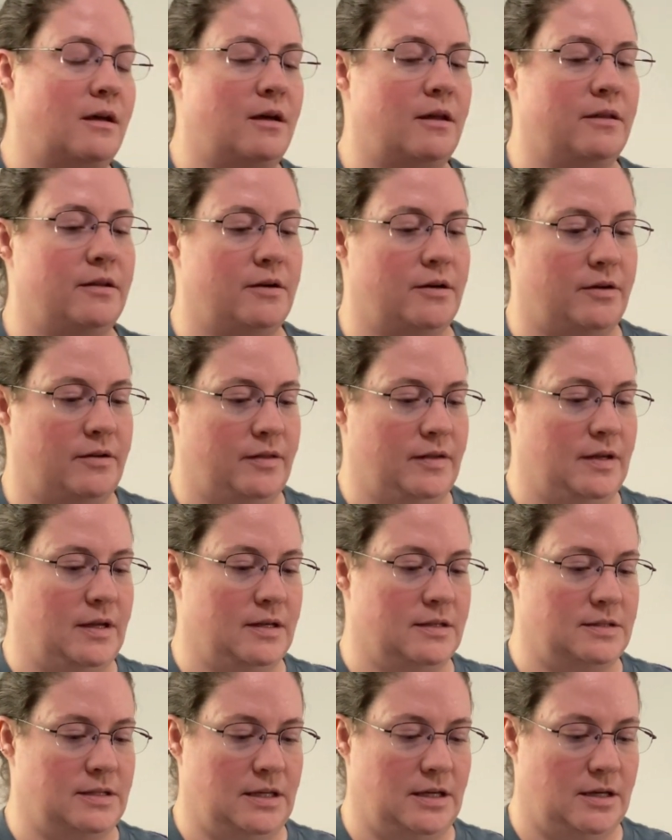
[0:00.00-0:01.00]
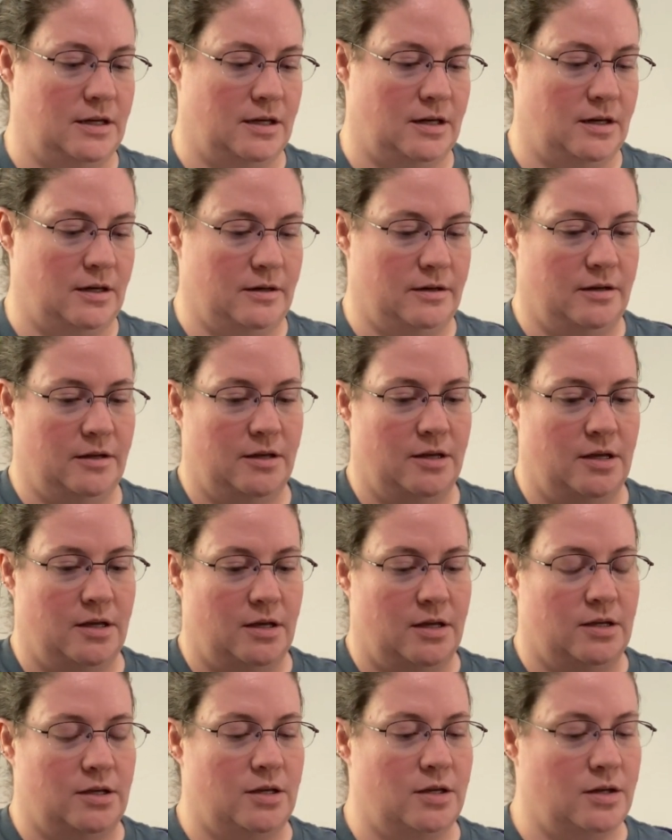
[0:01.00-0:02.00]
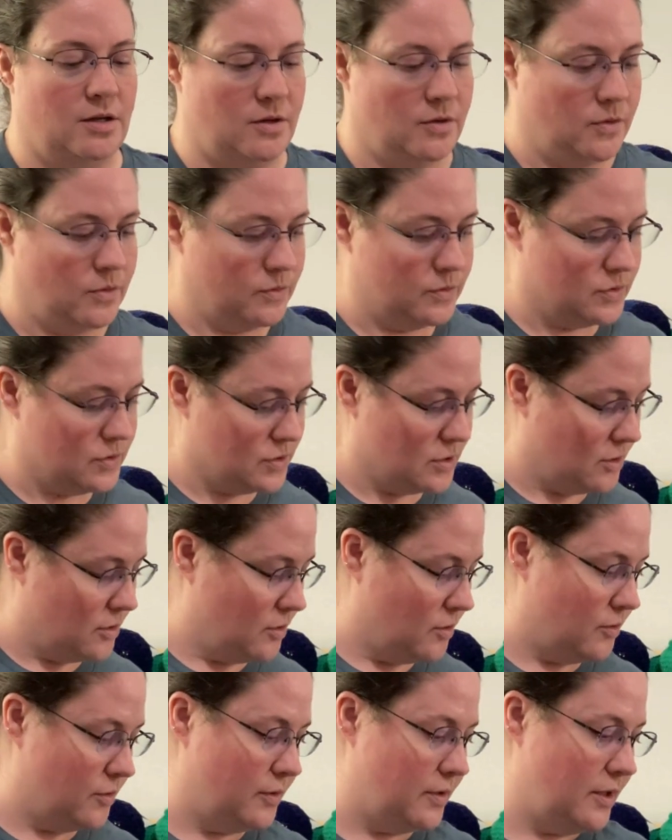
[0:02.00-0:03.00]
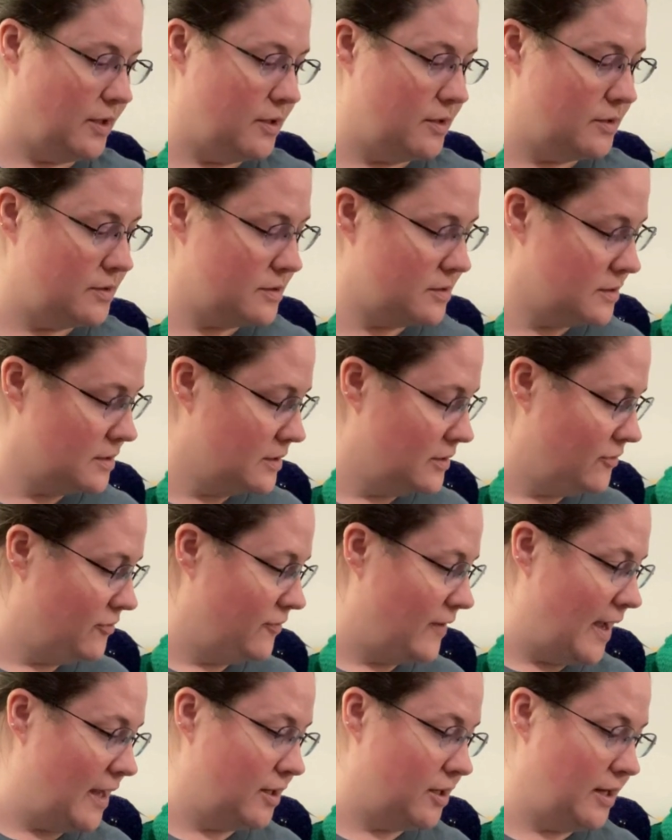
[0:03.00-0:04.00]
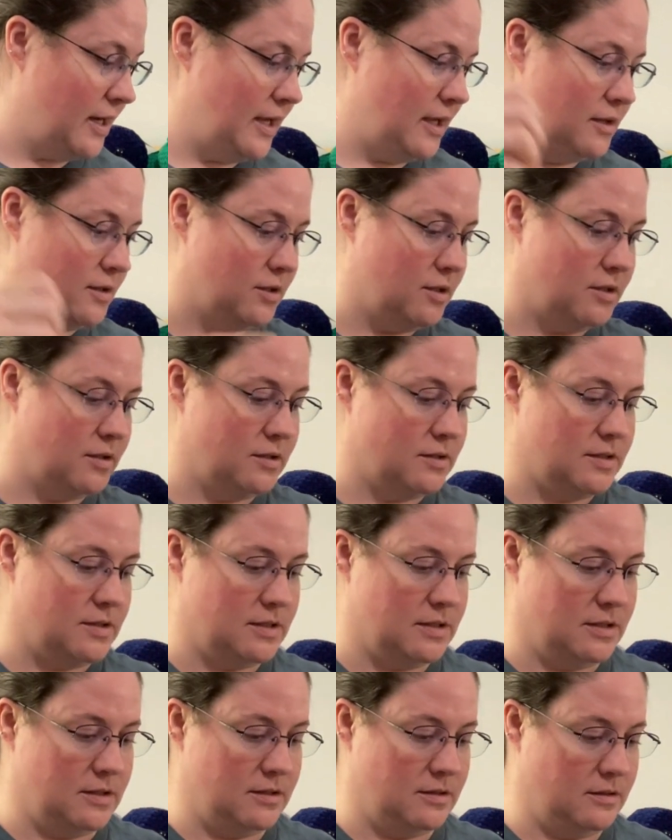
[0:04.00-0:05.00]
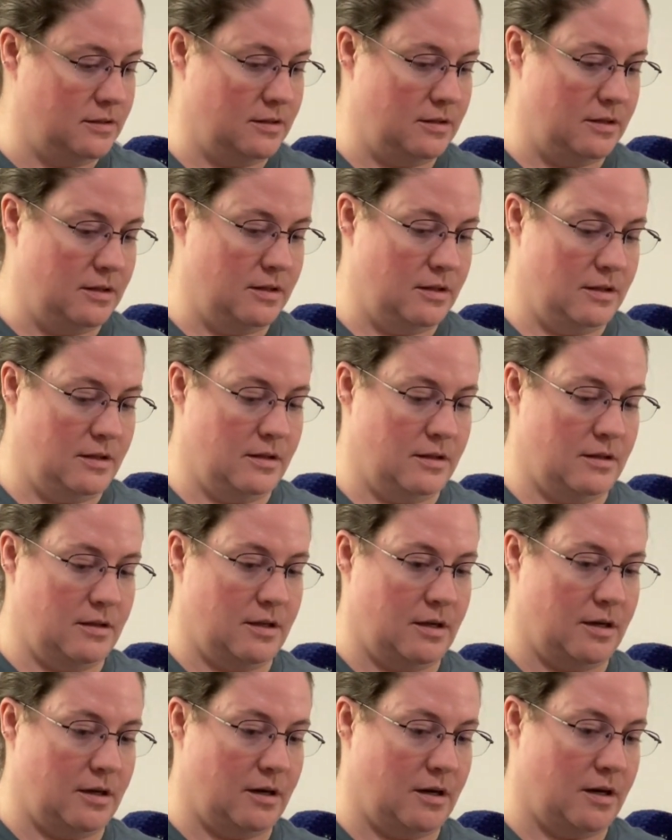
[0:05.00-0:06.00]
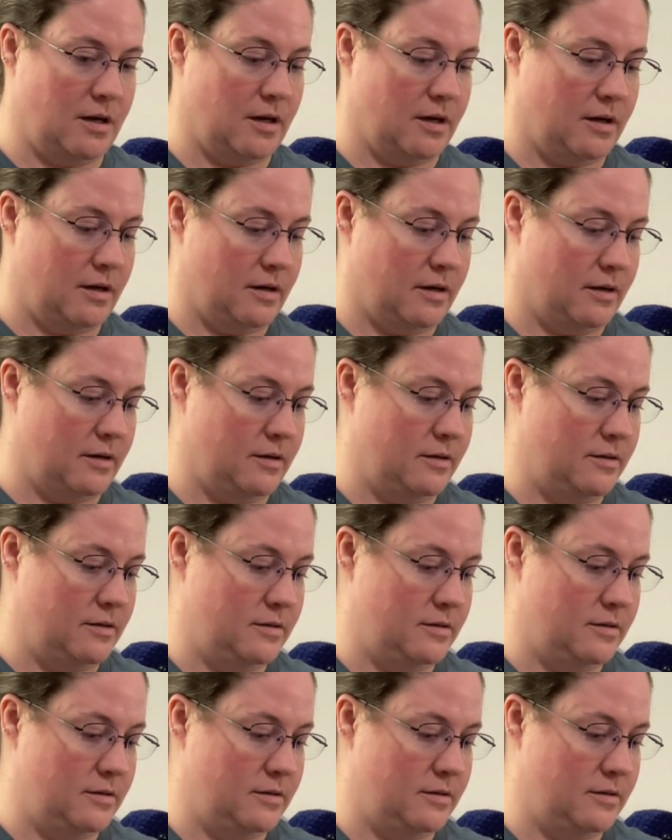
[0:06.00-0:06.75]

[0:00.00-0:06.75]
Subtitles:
other things here. So there's fatter handles. There are,